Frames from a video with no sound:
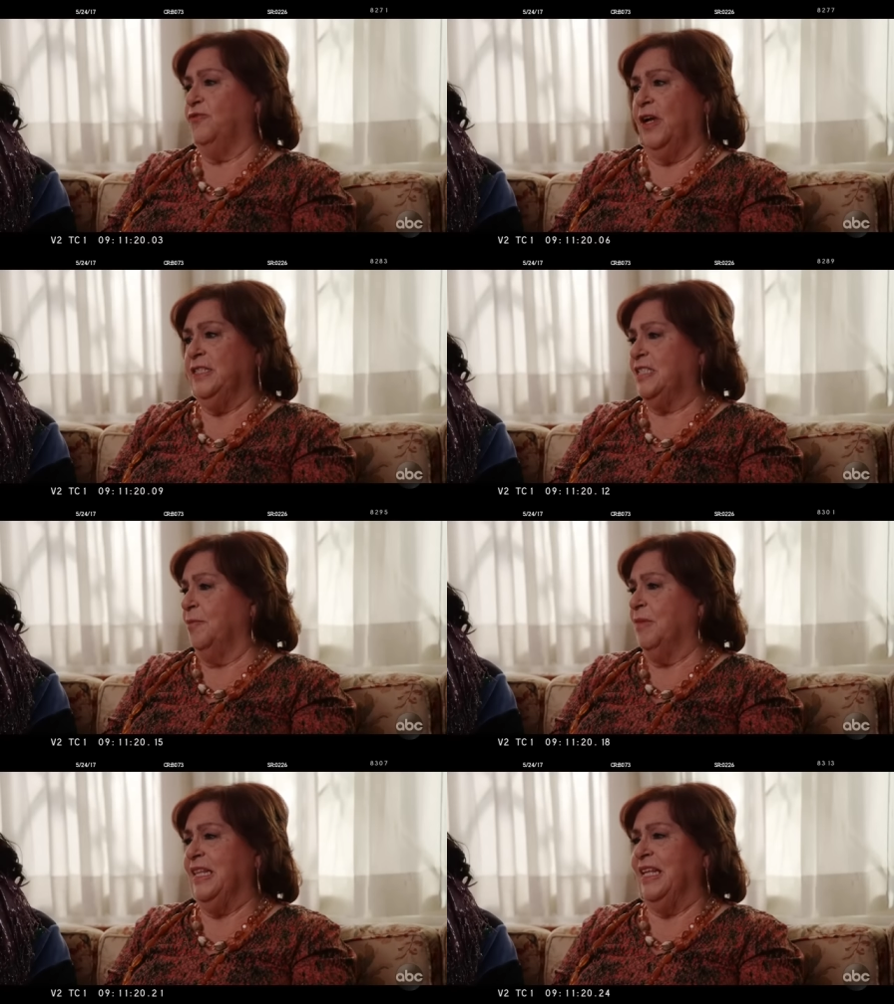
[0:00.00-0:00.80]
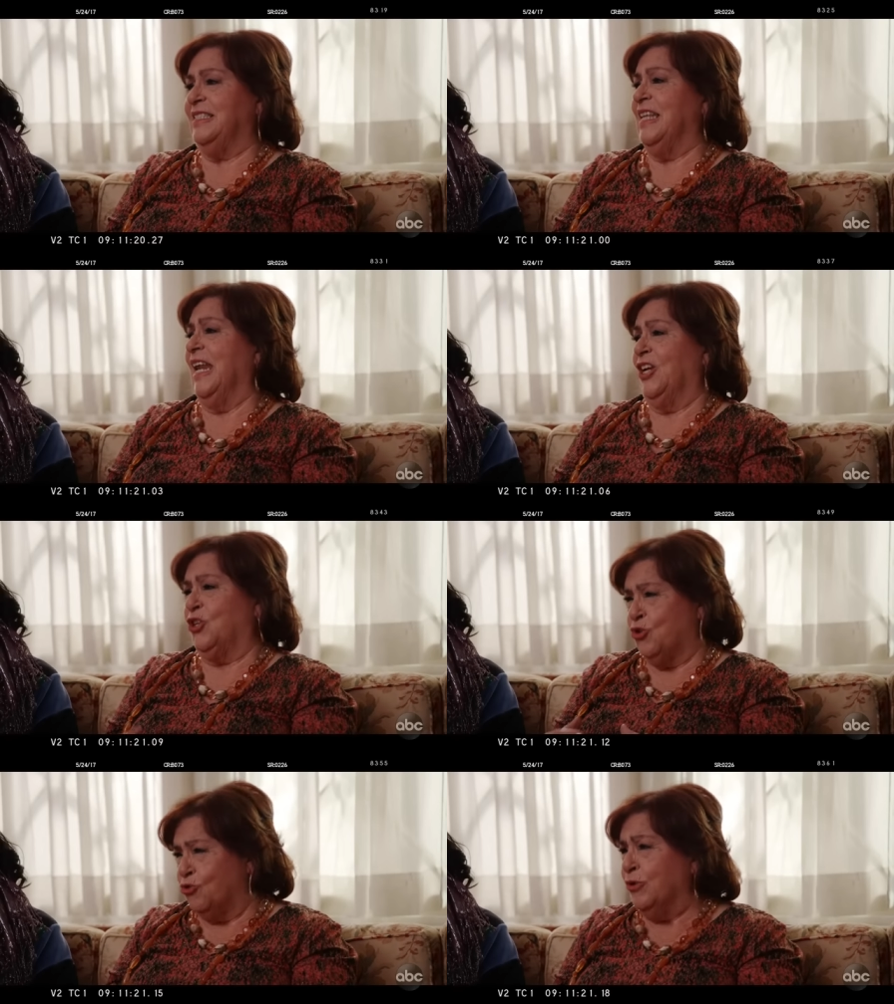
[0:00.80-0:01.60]
Find somebody that's not a
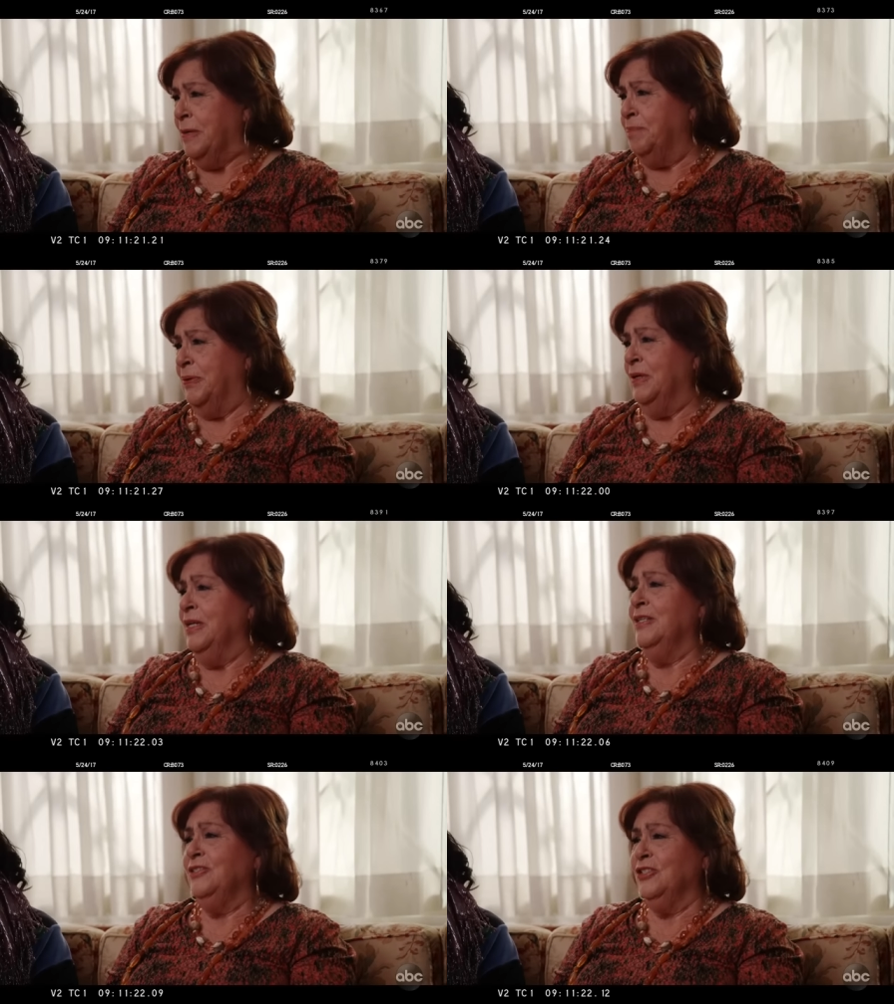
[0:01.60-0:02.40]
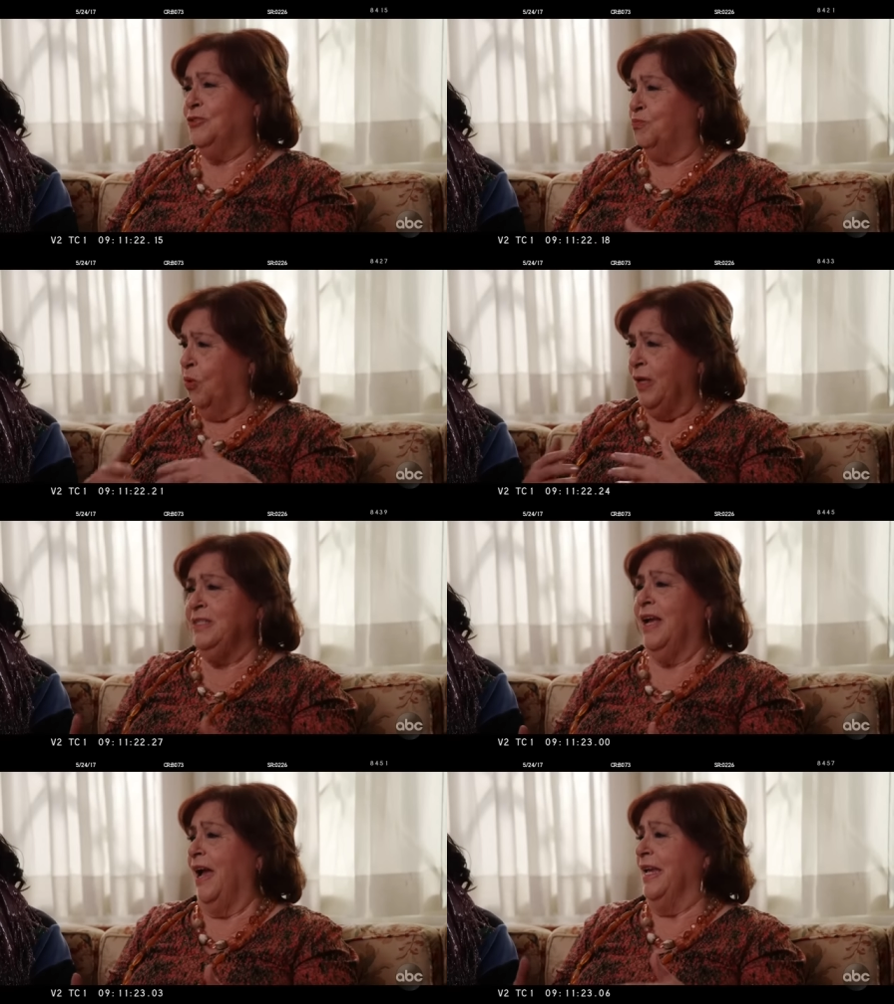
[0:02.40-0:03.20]
creep. Just
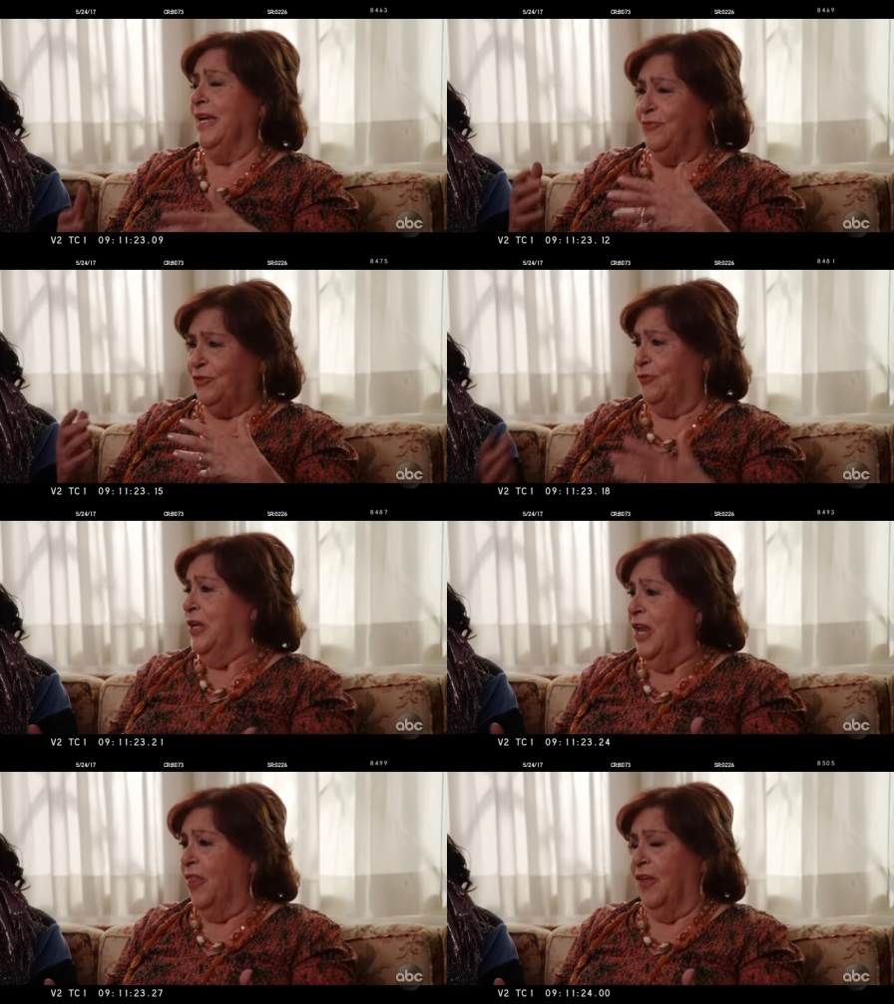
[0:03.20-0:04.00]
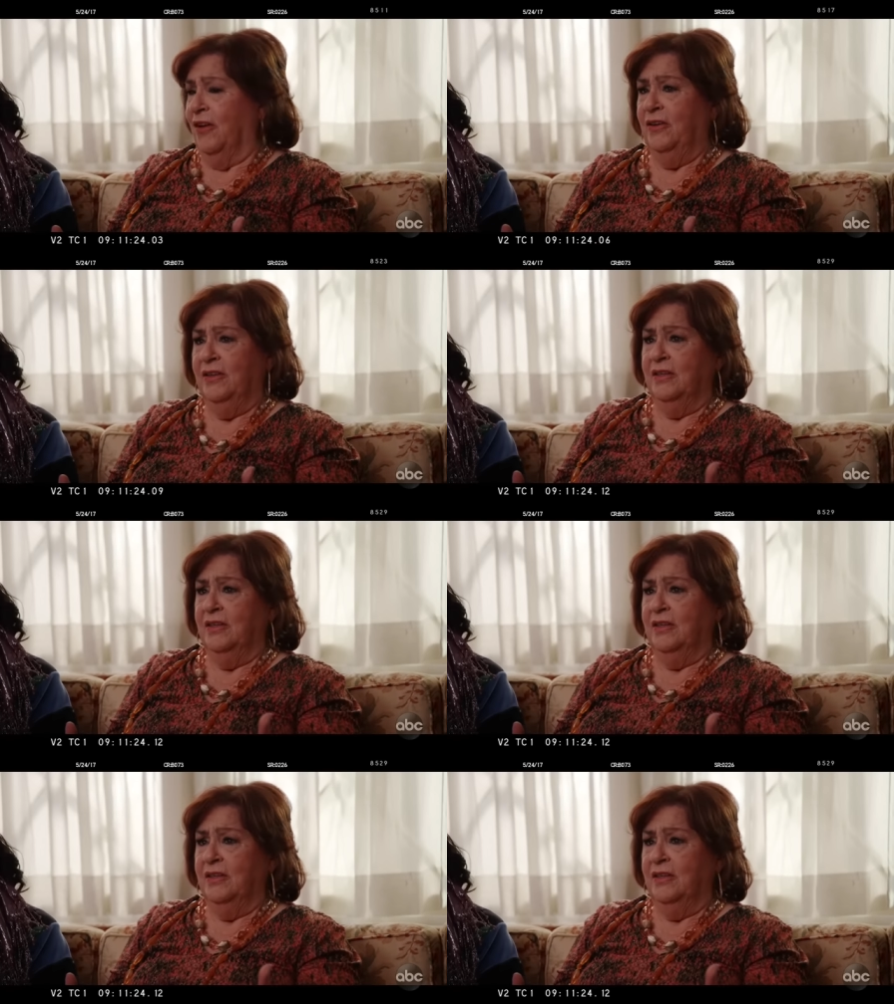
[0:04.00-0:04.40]
one guy after another.